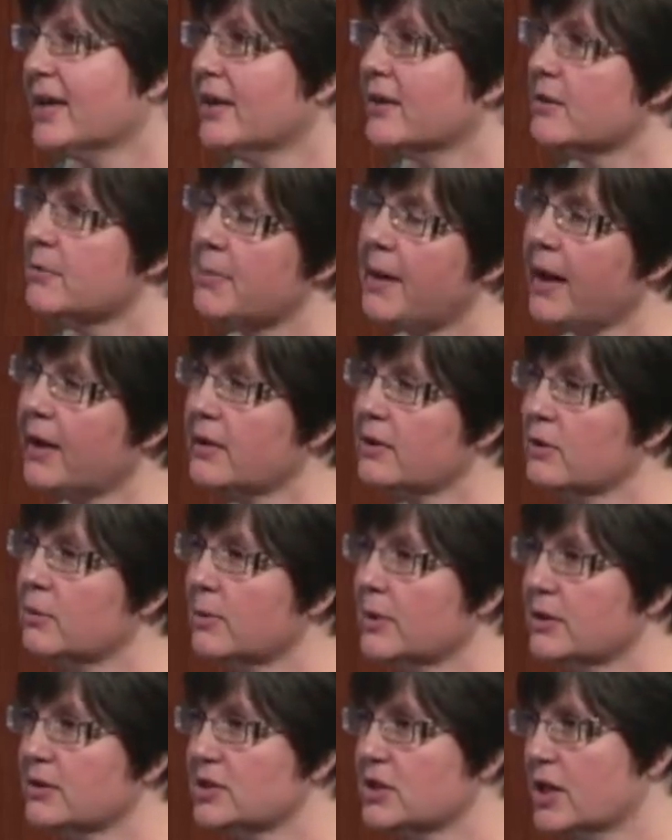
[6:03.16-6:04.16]
the back of their
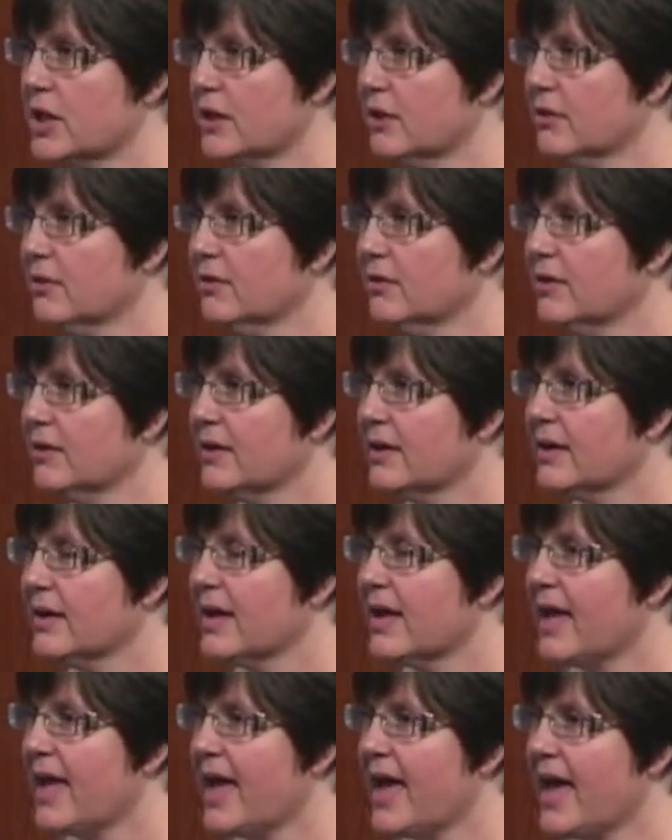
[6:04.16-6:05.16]
wheelchair,
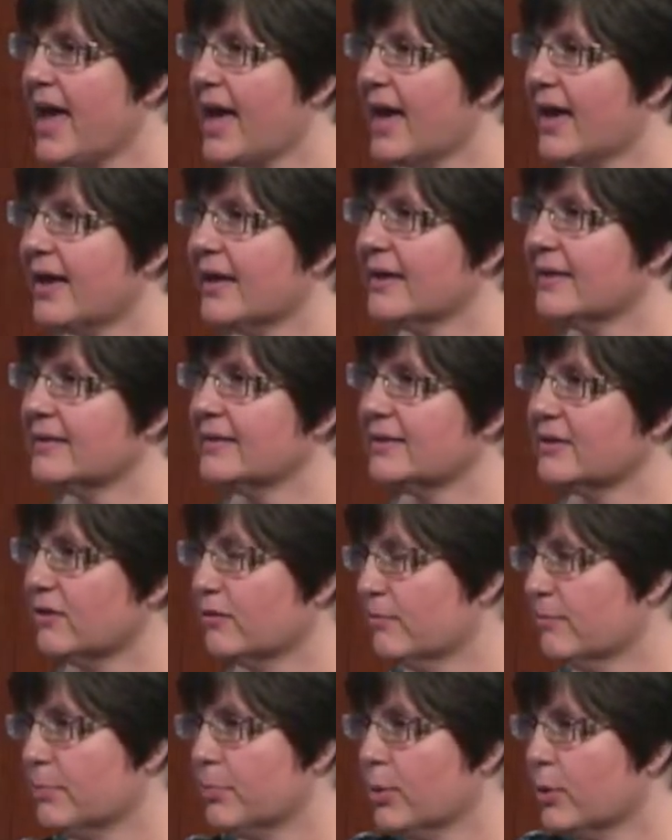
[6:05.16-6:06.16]
and you
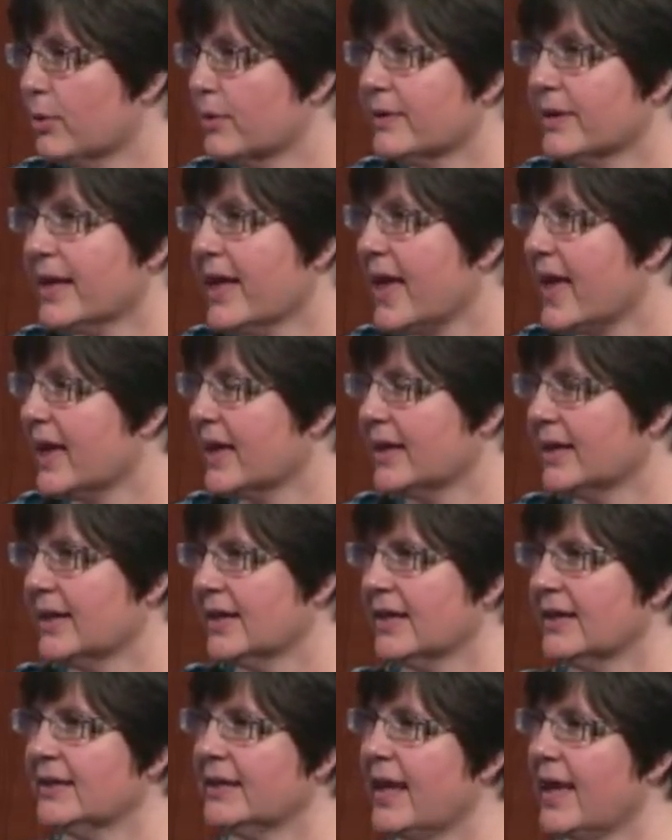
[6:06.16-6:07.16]
pour the can
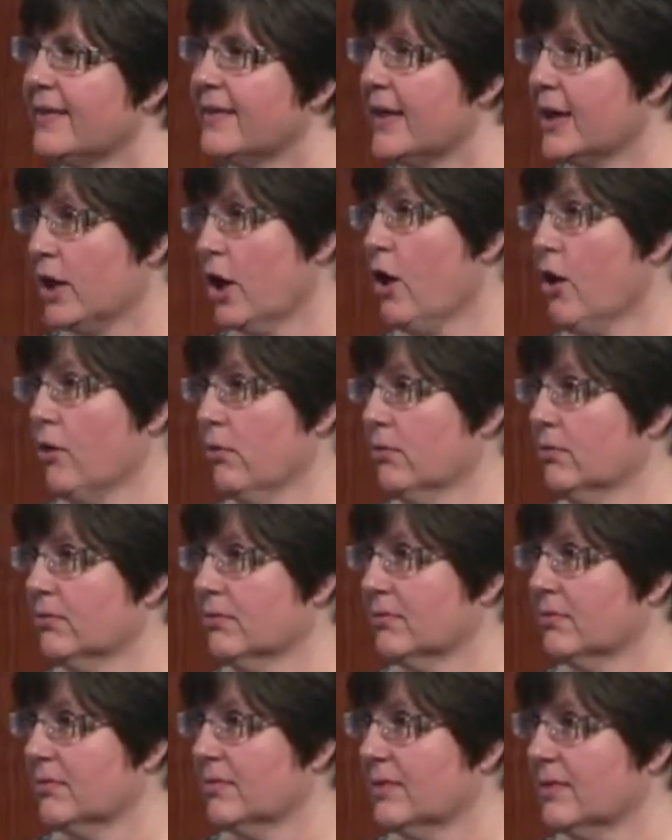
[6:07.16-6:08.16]
in, and they go.
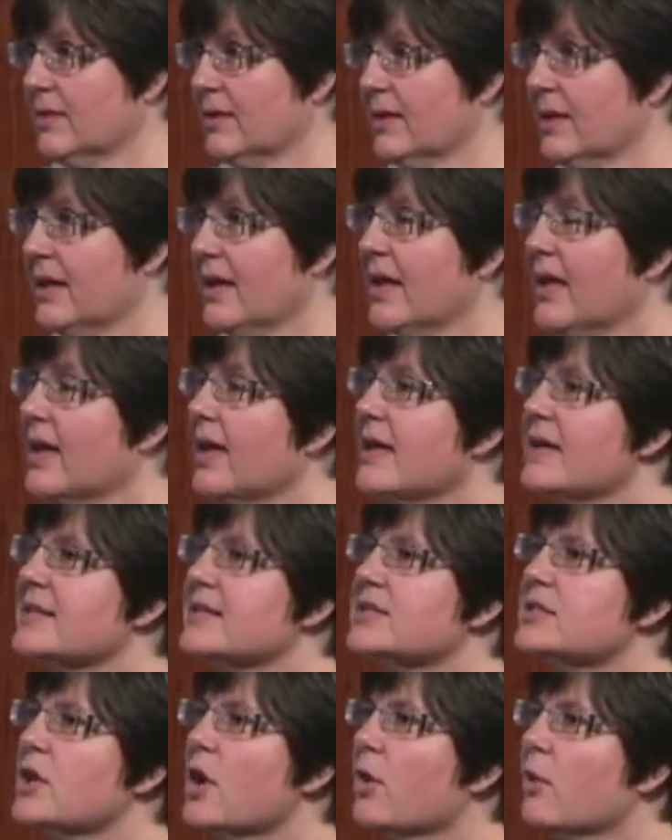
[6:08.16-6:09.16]

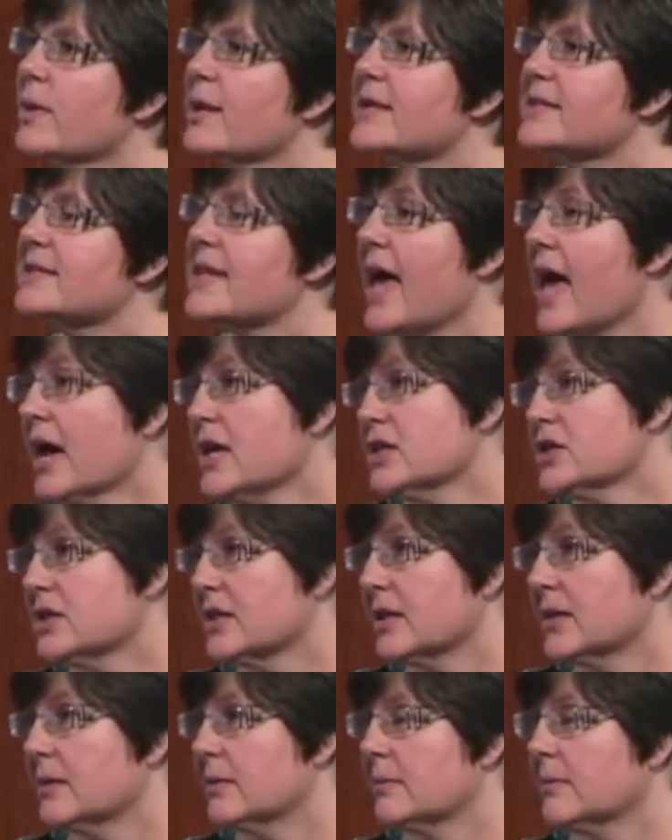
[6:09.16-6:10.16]
So it's
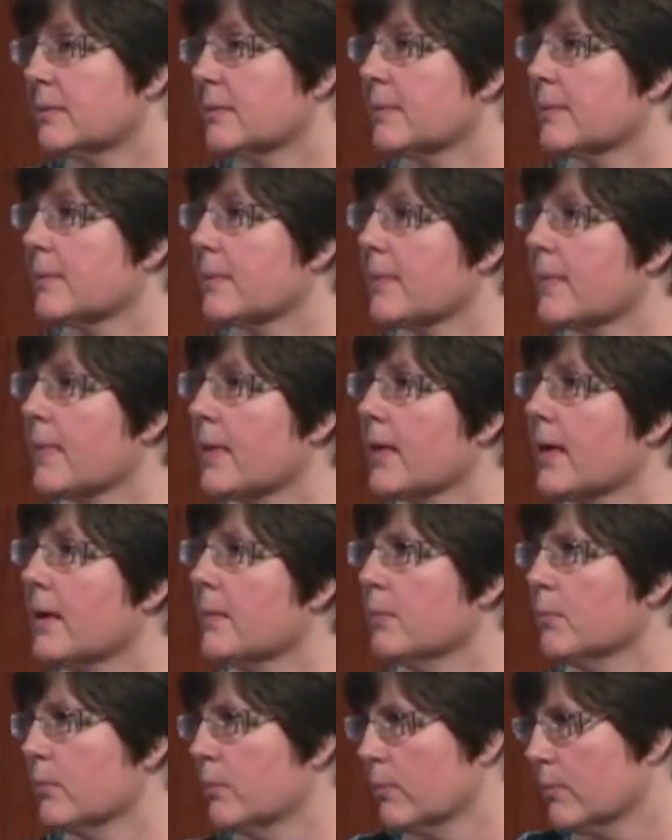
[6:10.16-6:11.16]
actually
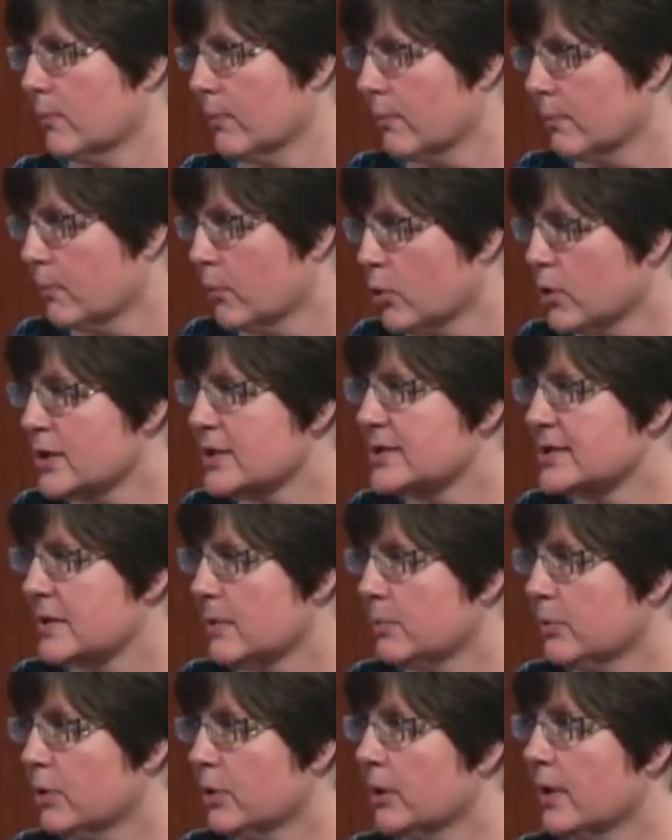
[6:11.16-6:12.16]
more
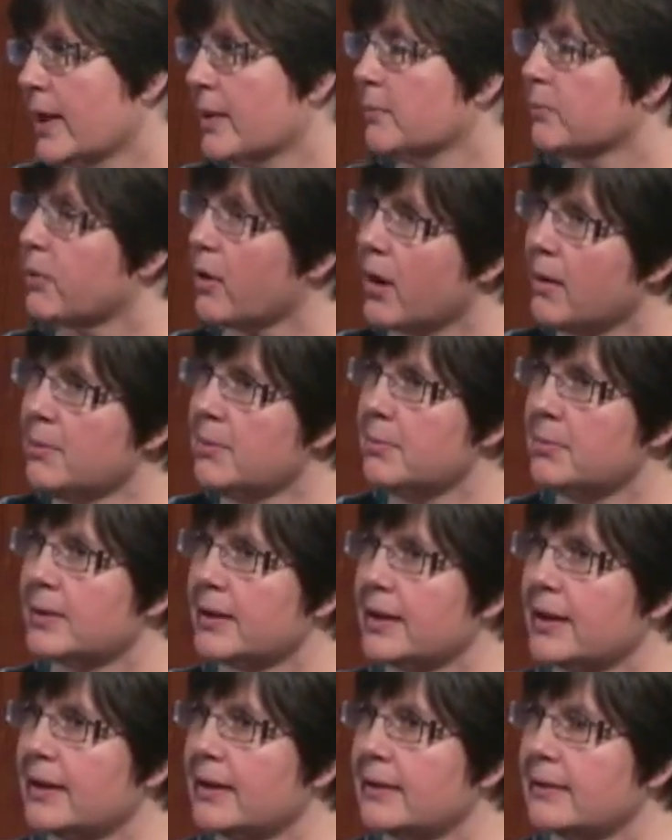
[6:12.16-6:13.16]
simple, and
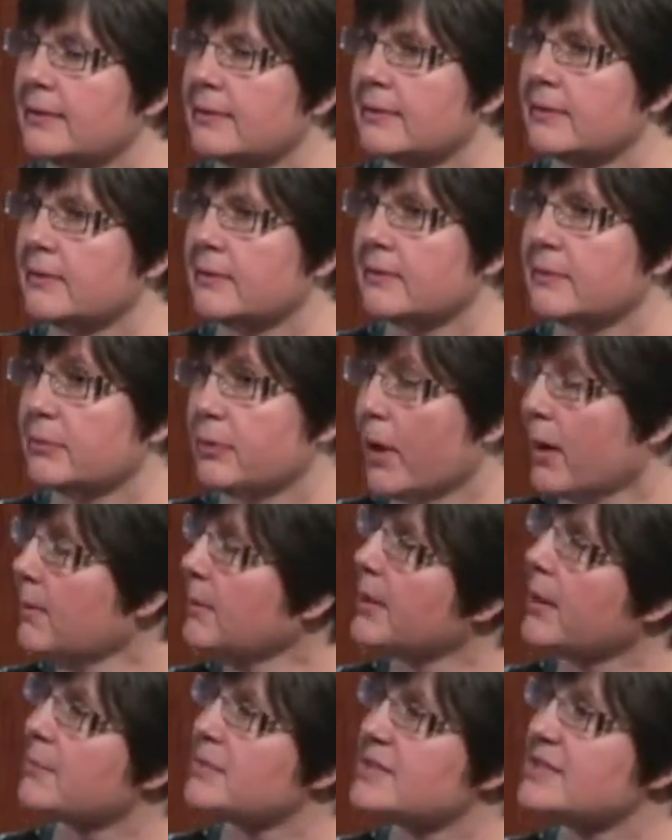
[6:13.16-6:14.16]
probably
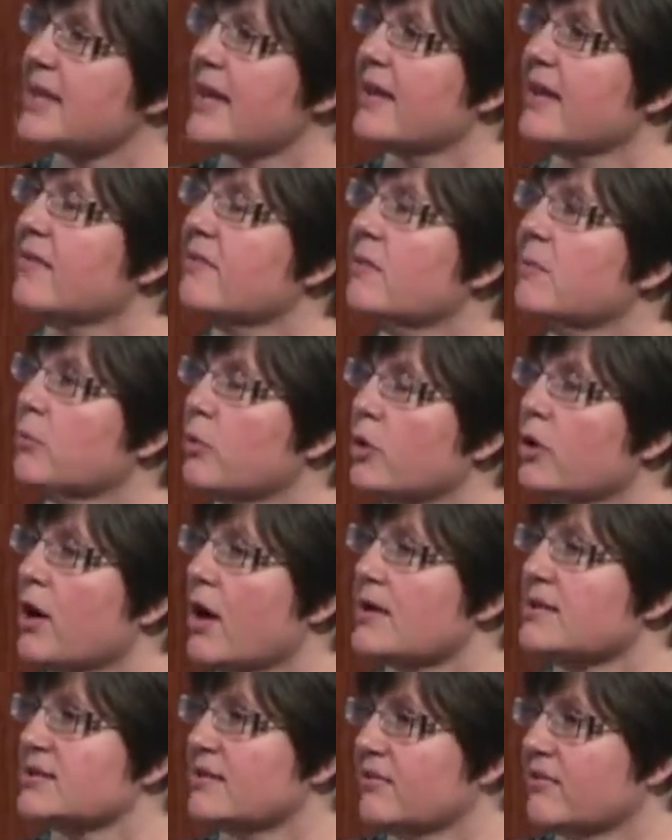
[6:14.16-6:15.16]
I would say even more
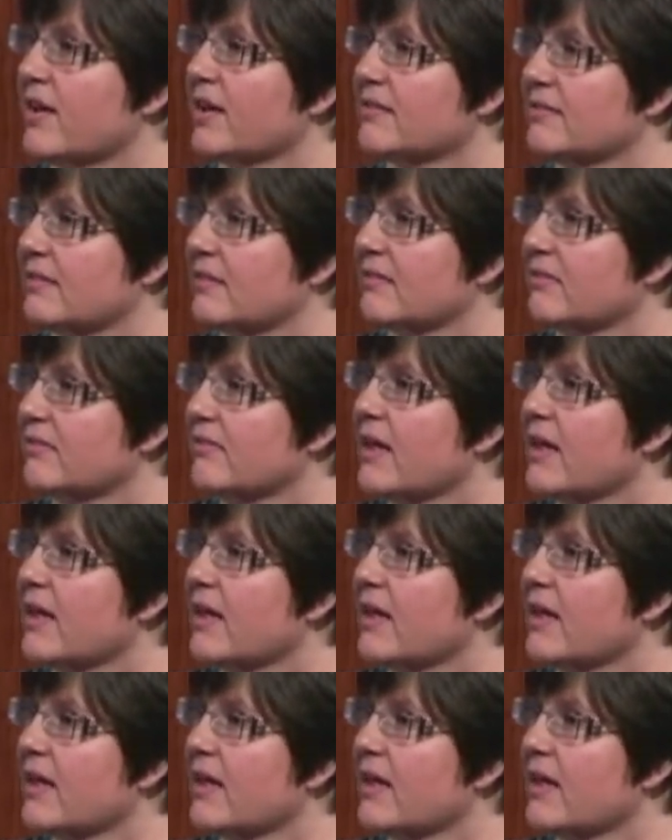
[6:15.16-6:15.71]
cost-effective